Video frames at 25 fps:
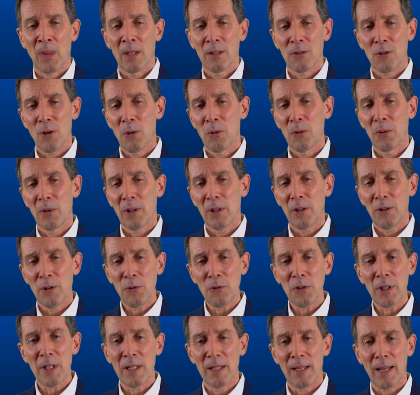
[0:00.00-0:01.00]
So,
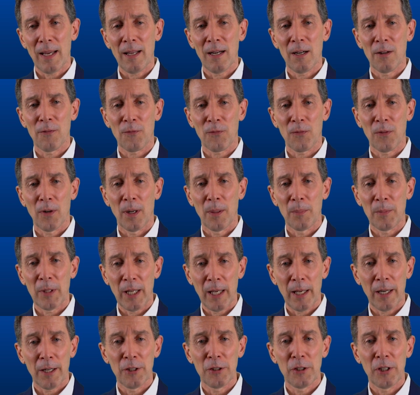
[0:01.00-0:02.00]
using data from
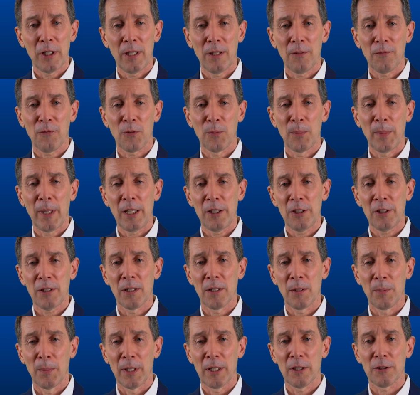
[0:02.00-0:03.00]
the Energy Information
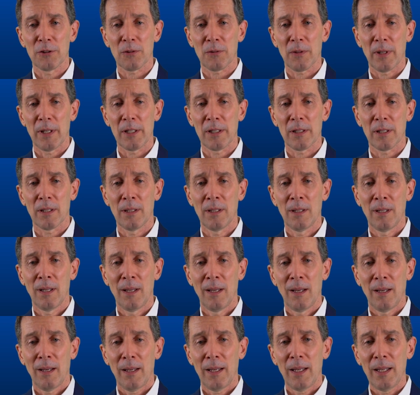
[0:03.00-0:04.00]
Administration,
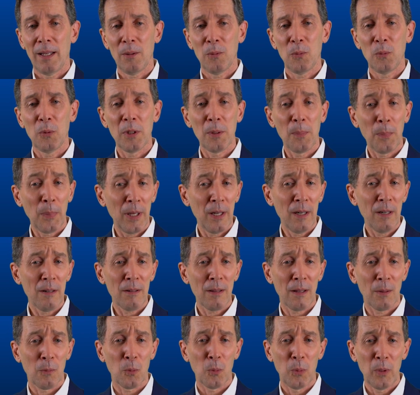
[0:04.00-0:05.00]
it would appear
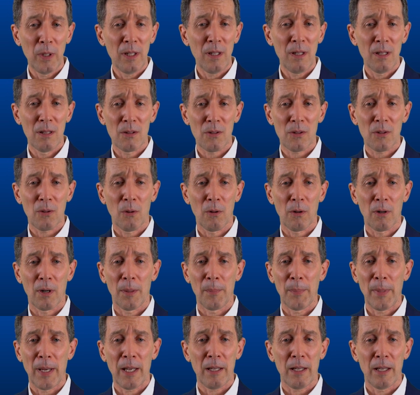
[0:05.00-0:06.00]
that wind and solar are
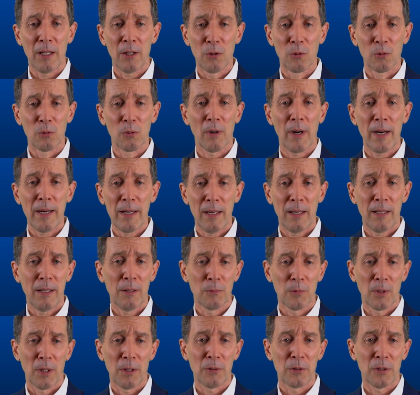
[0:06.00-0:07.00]
making great
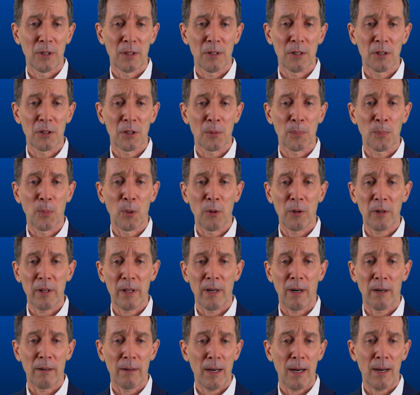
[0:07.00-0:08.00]
inroads into
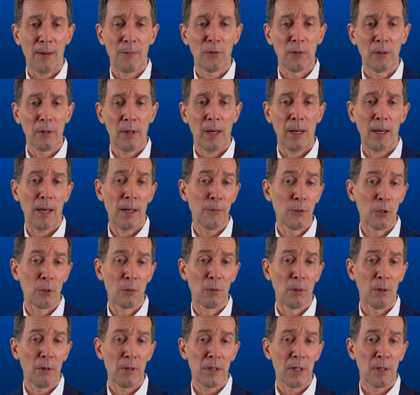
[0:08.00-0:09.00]
supporting our
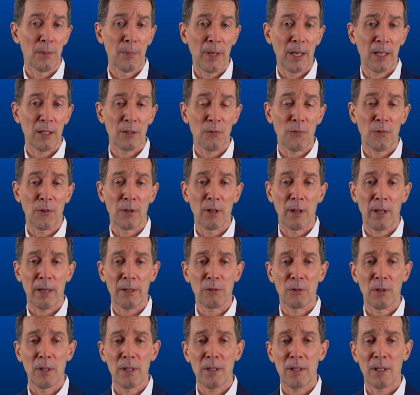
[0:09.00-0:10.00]
ever-growing demands for
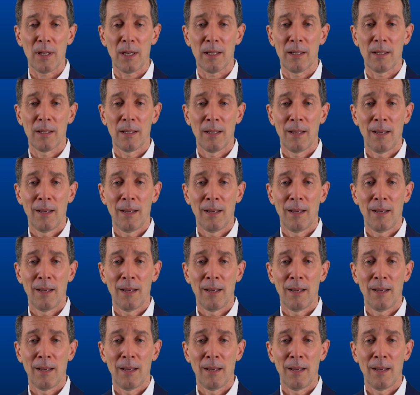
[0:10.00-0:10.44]
electricity.